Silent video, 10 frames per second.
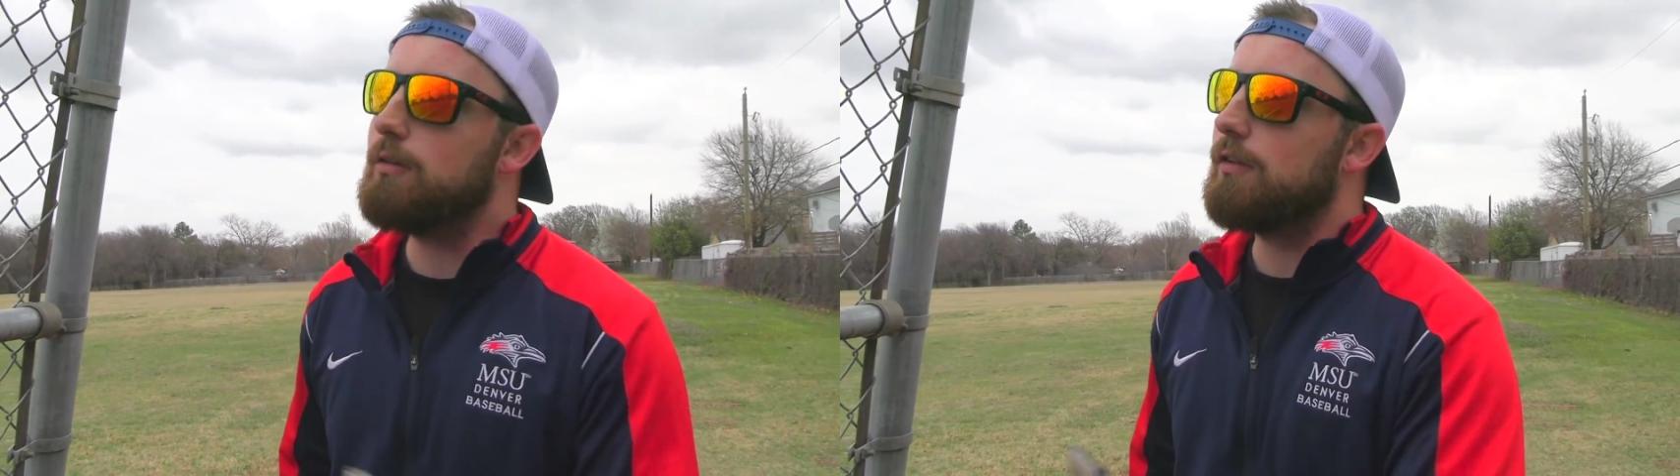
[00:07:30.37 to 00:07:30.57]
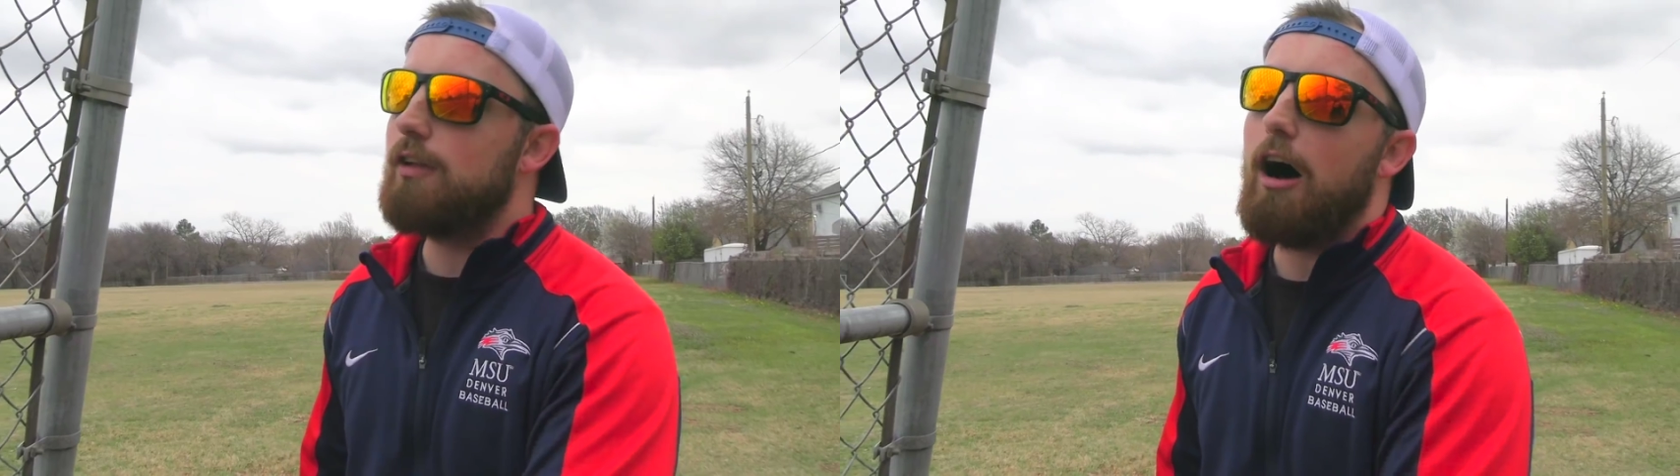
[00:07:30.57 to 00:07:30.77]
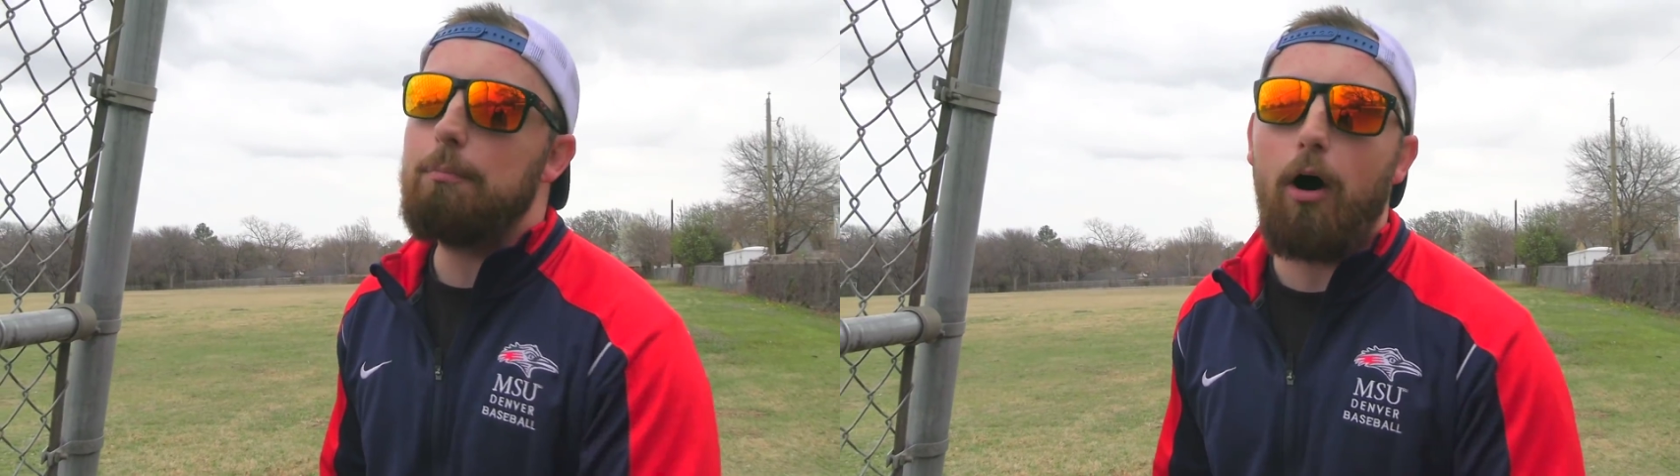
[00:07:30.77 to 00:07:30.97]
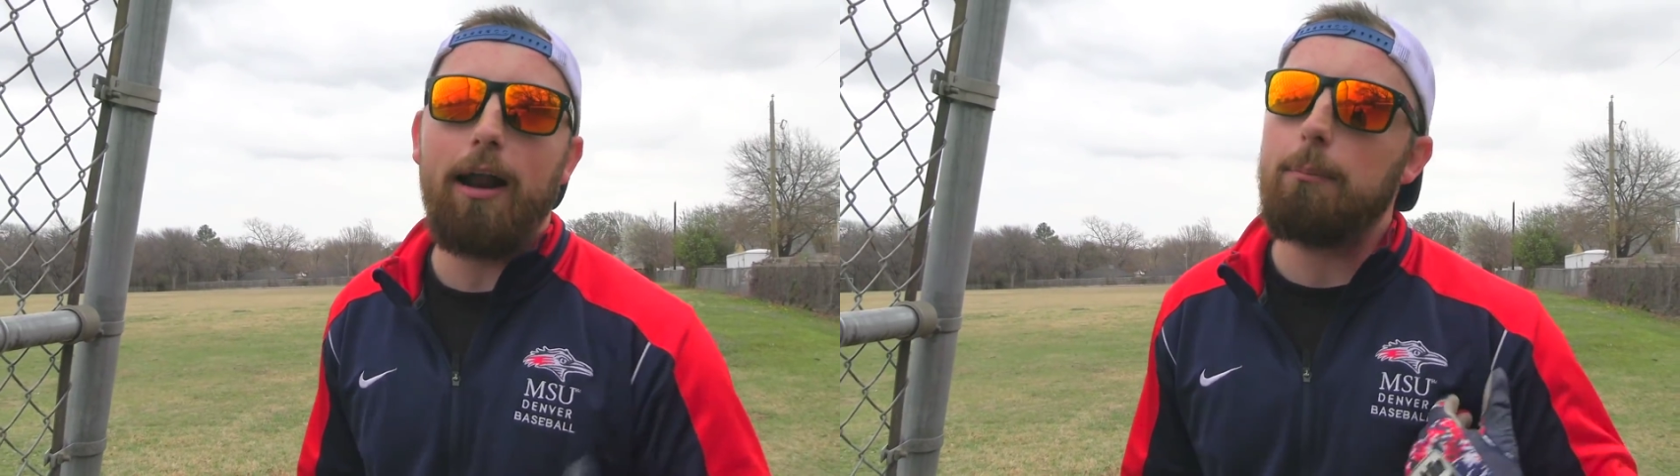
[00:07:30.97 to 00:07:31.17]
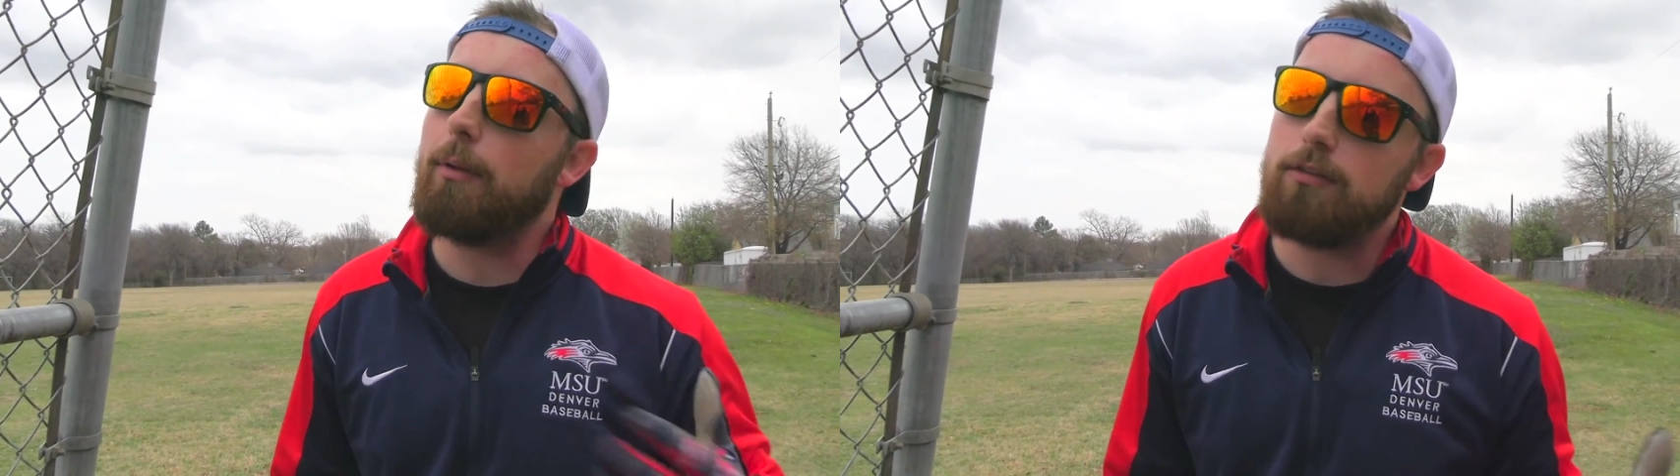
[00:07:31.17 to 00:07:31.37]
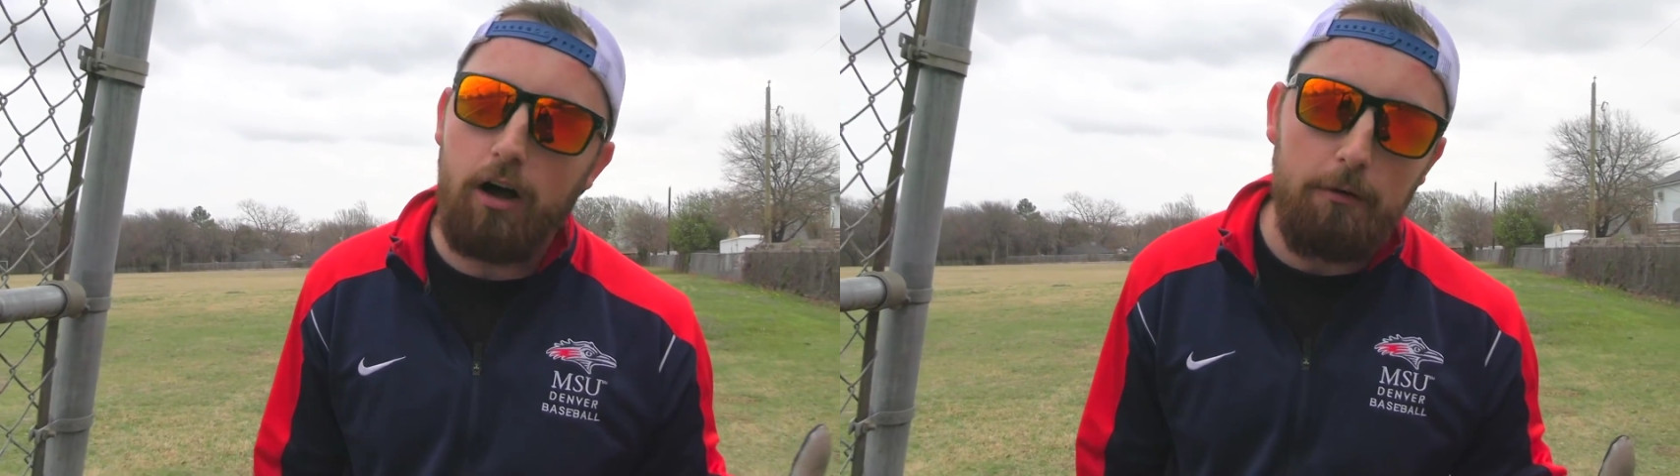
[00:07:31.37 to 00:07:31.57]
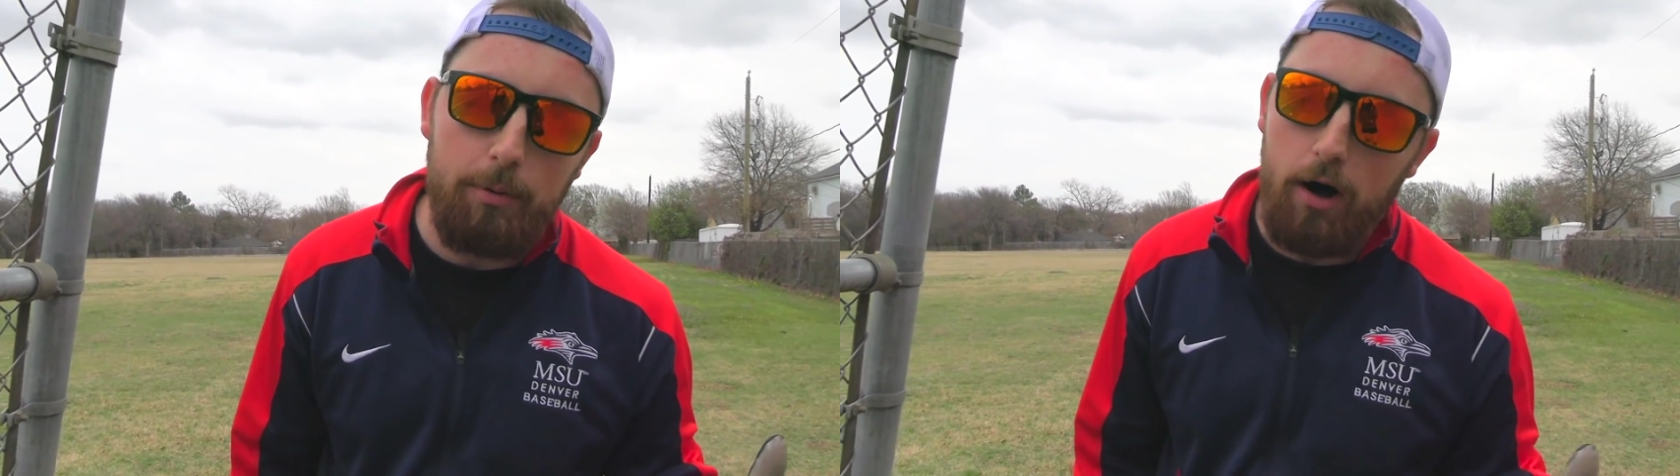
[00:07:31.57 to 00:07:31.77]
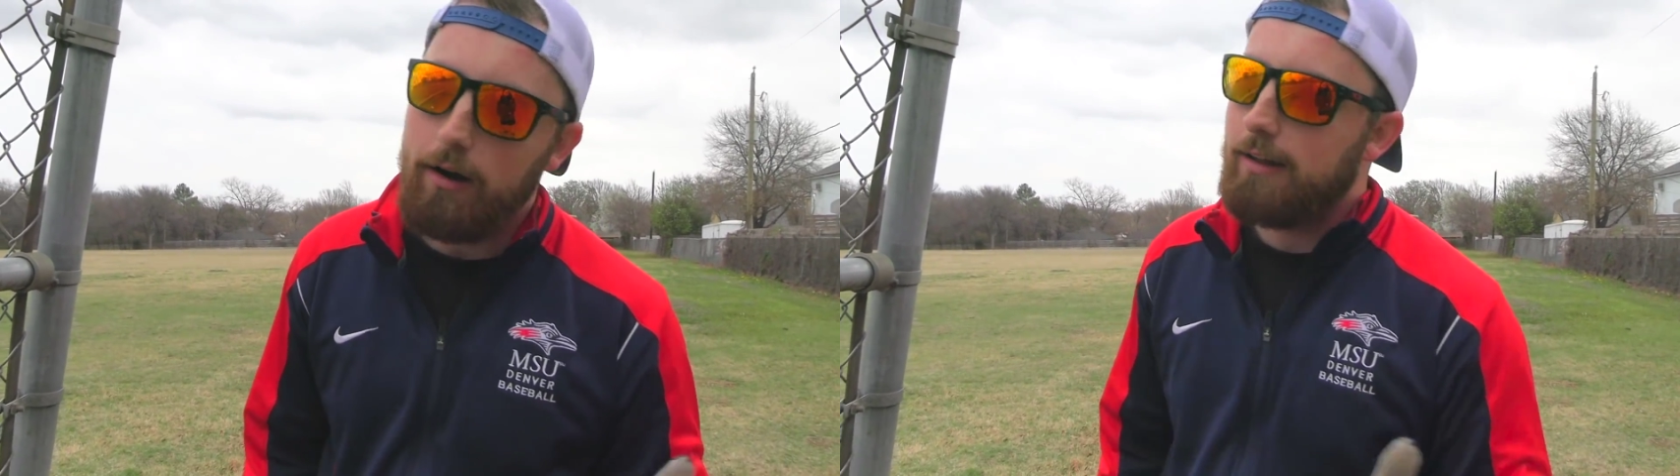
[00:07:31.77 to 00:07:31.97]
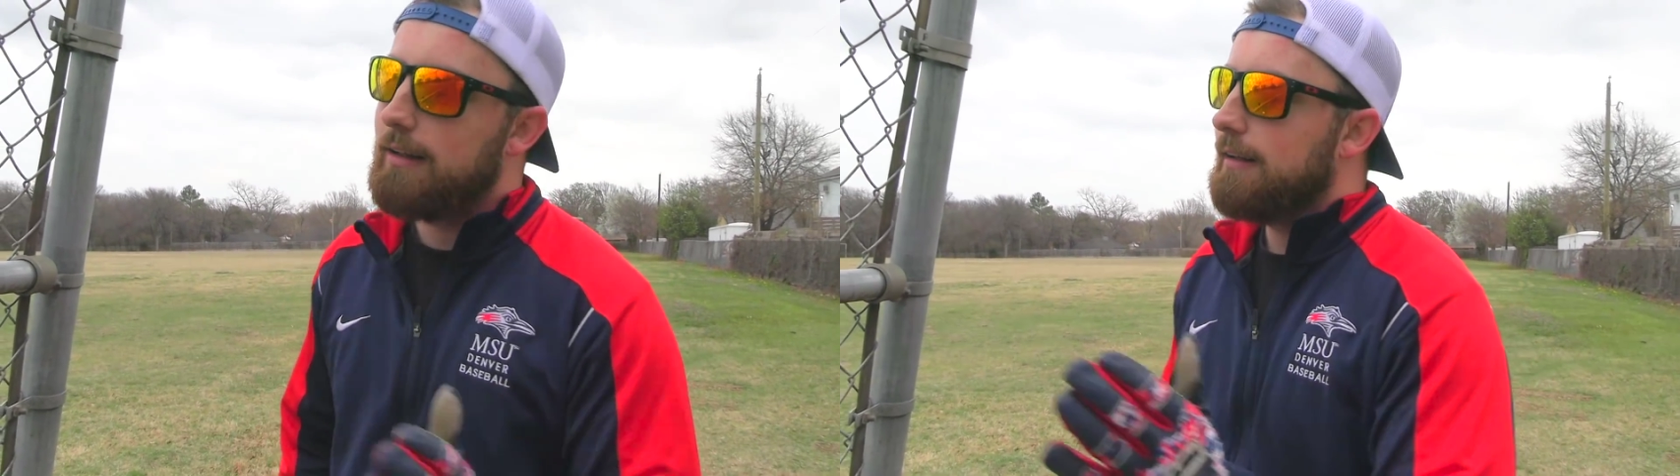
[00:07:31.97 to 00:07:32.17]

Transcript: use a softball. I don't play softball.